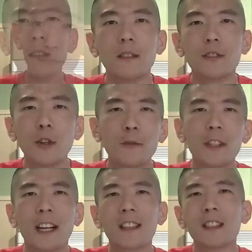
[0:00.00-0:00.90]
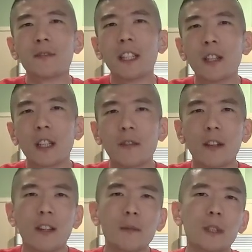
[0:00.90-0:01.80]
So if you like this video, give
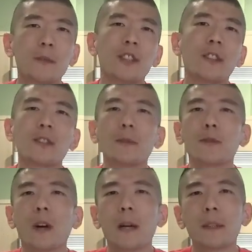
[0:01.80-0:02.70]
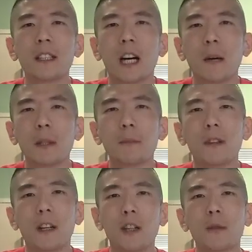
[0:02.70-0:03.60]
it a thumbs up, share, subscribe, and comment
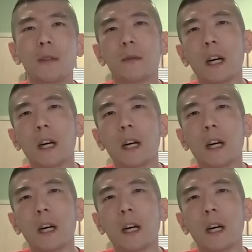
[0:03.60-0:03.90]
below.